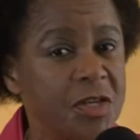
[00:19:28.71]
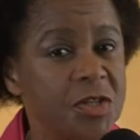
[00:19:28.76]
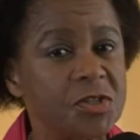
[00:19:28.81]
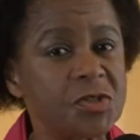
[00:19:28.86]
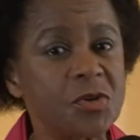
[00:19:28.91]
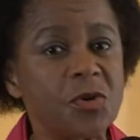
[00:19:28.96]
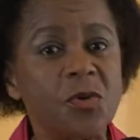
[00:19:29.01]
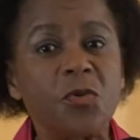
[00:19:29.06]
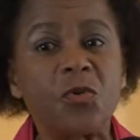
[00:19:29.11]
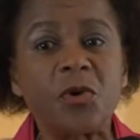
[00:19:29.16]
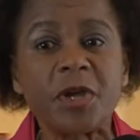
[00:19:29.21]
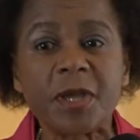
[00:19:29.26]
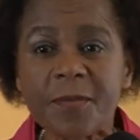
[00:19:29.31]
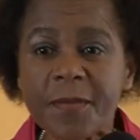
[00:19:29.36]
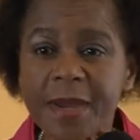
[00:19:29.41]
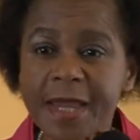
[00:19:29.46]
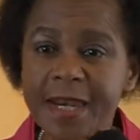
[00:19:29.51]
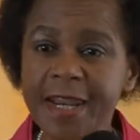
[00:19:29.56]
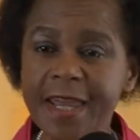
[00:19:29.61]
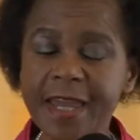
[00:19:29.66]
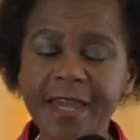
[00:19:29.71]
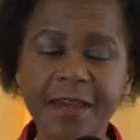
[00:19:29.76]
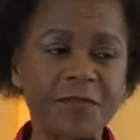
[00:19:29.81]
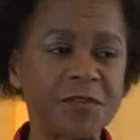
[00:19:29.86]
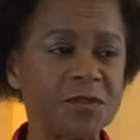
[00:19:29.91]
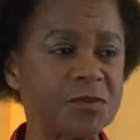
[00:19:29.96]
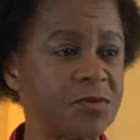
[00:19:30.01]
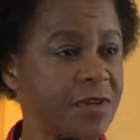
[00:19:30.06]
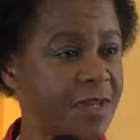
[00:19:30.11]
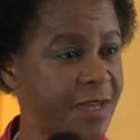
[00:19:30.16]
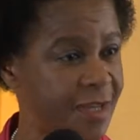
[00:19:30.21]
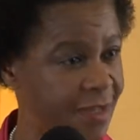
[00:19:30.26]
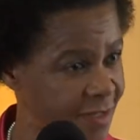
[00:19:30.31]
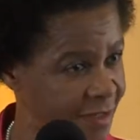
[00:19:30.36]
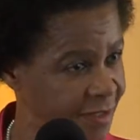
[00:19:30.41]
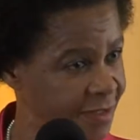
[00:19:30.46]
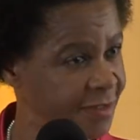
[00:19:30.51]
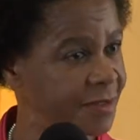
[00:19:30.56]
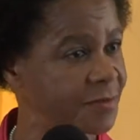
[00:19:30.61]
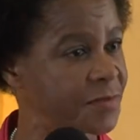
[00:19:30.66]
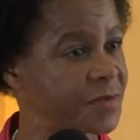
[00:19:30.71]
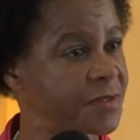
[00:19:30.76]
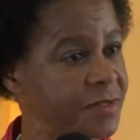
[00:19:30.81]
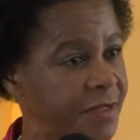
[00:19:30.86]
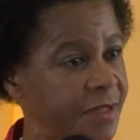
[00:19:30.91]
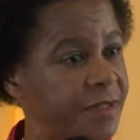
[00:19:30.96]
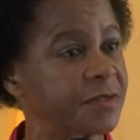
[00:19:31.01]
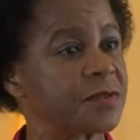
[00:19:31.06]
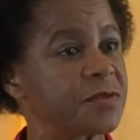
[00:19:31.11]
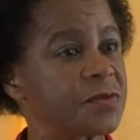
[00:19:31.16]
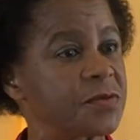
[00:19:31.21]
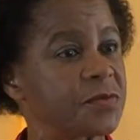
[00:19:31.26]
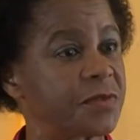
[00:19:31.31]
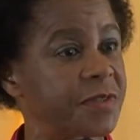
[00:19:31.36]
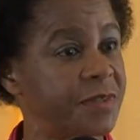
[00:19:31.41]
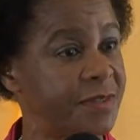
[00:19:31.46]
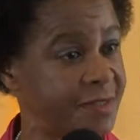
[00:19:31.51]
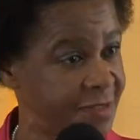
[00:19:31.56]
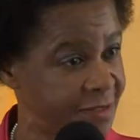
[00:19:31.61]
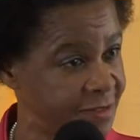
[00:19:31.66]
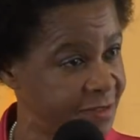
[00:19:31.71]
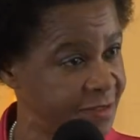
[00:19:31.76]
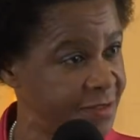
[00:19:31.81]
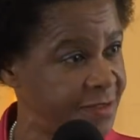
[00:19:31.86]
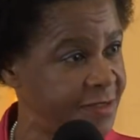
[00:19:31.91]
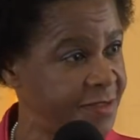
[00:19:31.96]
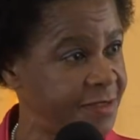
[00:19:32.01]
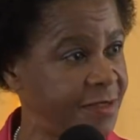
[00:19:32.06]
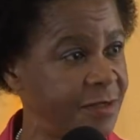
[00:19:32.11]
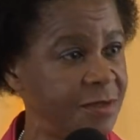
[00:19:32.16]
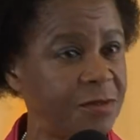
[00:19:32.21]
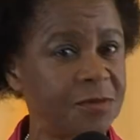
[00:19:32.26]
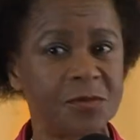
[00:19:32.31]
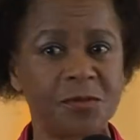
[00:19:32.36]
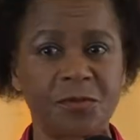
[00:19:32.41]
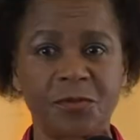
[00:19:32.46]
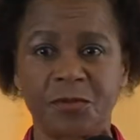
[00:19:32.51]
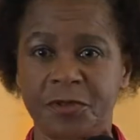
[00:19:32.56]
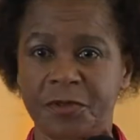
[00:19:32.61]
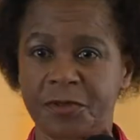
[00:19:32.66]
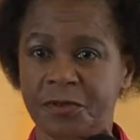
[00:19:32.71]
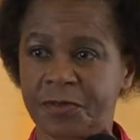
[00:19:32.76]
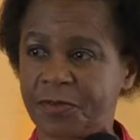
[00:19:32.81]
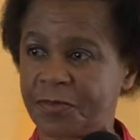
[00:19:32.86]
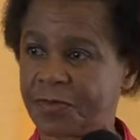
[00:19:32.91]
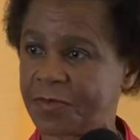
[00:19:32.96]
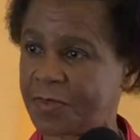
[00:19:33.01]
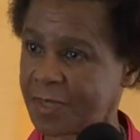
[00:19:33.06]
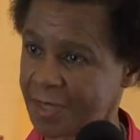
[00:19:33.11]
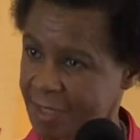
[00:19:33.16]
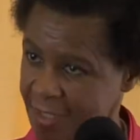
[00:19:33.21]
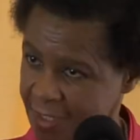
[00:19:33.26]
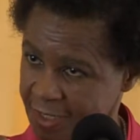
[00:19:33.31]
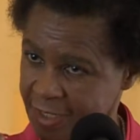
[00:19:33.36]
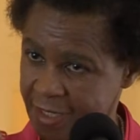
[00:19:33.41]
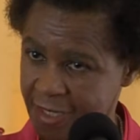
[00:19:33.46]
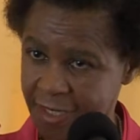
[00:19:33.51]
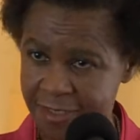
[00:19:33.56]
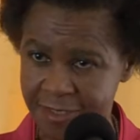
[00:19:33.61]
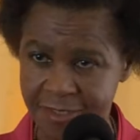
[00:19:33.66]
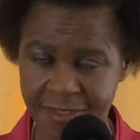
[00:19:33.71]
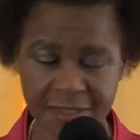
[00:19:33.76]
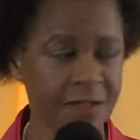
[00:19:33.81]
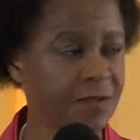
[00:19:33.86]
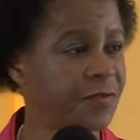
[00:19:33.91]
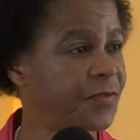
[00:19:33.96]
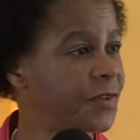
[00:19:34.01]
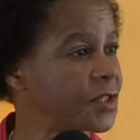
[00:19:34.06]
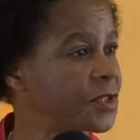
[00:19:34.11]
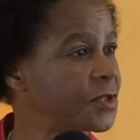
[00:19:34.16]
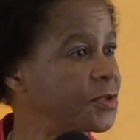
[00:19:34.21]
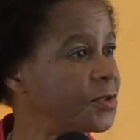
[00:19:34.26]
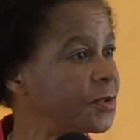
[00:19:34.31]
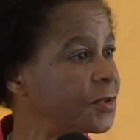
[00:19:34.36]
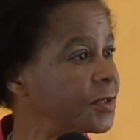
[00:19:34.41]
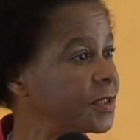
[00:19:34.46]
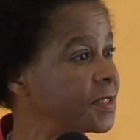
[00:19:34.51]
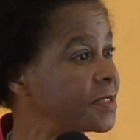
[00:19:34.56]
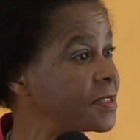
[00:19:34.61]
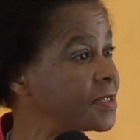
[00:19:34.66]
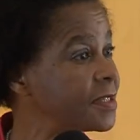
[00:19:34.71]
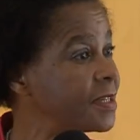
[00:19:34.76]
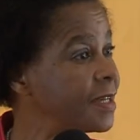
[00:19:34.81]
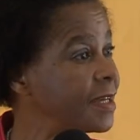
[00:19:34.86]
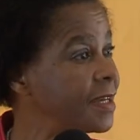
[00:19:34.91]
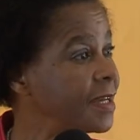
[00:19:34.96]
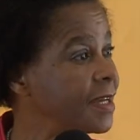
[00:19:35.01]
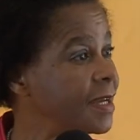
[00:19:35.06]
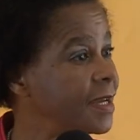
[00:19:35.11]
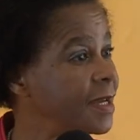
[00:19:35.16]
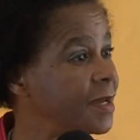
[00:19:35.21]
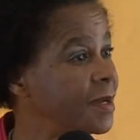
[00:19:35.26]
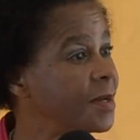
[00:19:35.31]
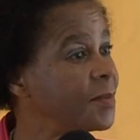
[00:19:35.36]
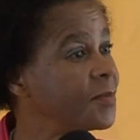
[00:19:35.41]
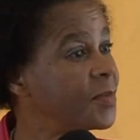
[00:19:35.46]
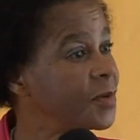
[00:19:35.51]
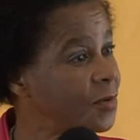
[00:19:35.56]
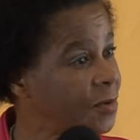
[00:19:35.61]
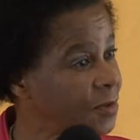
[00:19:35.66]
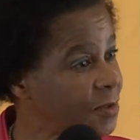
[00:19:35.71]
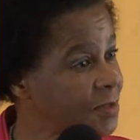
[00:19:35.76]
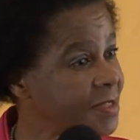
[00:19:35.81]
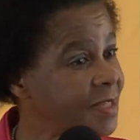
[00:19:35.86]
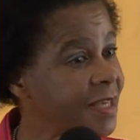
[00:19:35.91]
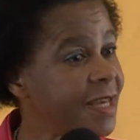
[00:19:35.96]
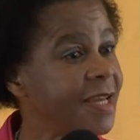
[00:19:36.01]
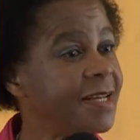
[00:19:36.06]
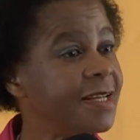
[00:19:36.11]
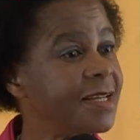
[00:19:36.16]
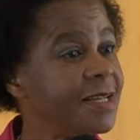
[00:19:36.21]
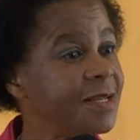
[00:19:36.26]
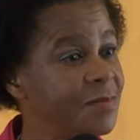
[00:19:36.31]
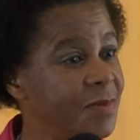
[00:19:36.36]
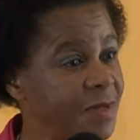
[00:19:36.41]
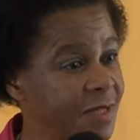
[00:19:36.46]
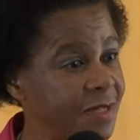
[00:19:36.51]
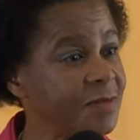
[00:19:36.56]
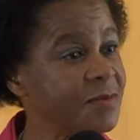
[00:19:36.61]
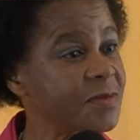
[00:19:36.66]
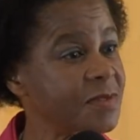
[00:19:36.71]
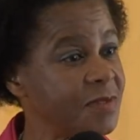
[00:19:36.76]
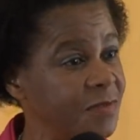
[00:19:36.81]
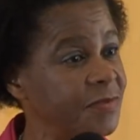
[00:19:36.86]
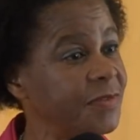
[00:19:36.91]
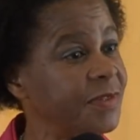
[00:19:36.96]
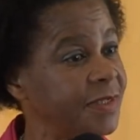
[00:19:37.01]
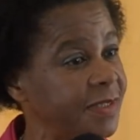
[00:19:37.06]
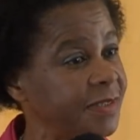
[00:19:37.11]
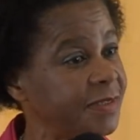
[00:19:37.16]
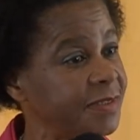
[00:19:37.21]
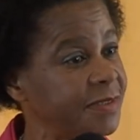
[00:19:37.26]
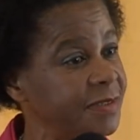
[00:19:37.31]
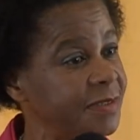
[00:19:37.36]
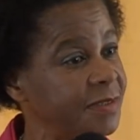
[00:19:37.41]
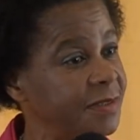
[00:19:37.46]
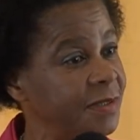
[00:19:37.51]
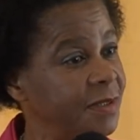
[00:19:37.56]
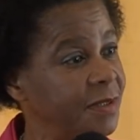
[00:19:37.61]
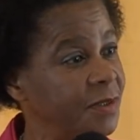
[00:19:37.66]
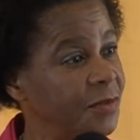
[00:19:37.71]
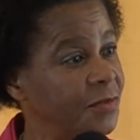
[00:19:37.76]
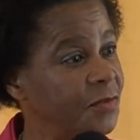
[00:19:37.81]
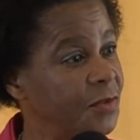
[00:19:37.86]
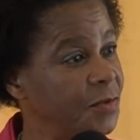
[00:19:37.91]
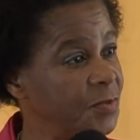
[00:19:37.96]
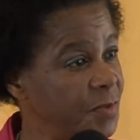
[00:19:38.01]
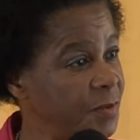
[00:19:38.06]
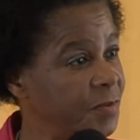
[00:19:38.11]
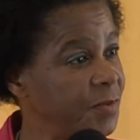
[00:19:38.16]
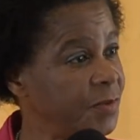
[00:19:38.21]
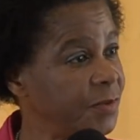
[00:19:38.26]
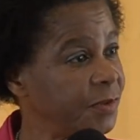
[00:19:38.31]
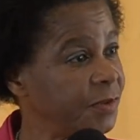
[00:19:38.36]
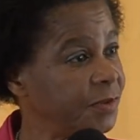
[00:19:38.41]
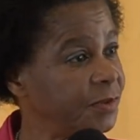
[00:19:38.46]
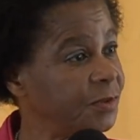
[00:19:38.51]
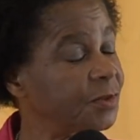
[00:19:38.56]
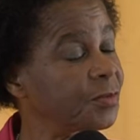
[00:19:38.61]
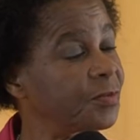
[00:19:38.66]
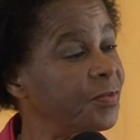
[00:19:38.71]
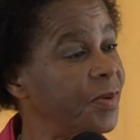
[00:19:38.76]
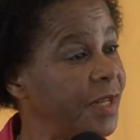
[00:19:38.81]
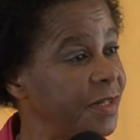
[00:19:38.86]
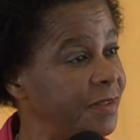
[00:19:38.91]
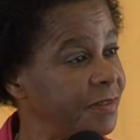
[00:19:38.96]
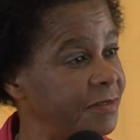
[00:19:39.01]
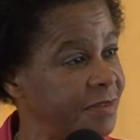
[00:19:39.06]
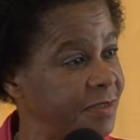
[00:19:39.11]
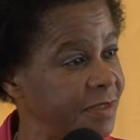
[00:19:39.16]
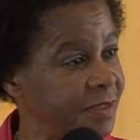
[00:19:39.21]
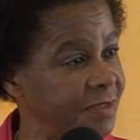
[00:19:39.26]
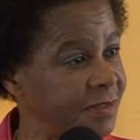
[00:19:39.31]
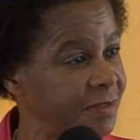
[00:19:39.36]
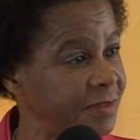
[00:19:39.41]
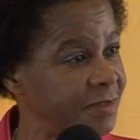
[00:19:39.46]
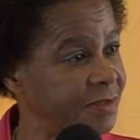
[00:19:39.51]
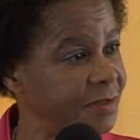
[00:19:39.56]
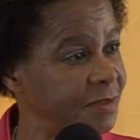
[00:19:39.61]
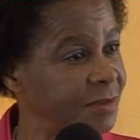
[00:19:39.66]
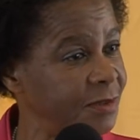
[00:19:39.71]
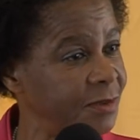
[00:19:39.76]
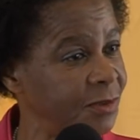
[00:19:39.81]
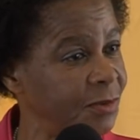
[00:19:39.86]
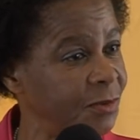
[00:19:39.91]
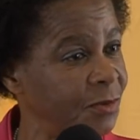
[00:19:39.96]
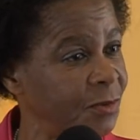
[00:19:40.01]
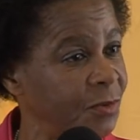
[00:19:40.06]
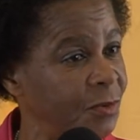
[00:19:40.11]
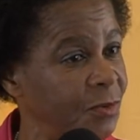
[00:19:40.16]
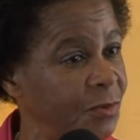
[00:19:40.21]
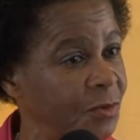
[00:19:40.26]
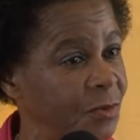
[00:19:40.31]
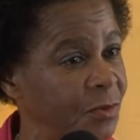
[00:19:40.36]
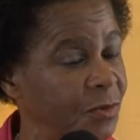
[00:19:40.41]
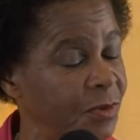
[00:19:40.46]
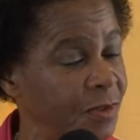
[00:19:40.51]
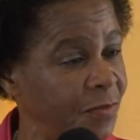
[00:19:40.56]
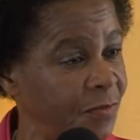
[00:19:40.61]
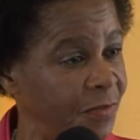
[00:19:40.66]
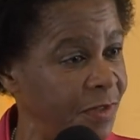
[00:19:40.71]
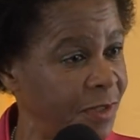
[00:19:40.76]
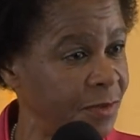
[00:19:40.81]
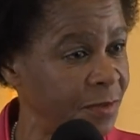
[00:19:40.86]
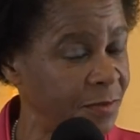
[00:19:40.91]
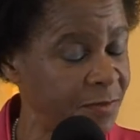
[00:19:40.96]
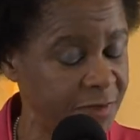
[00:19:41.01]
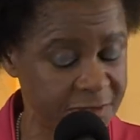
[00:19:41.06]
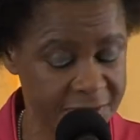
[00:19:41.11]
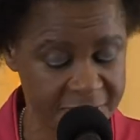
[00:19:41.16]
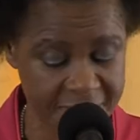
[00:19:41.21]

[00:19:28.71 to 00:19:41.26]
So women have to carry themselves with dignity, with self-assurance, because then it becomes difficult for people to penetrate your environment.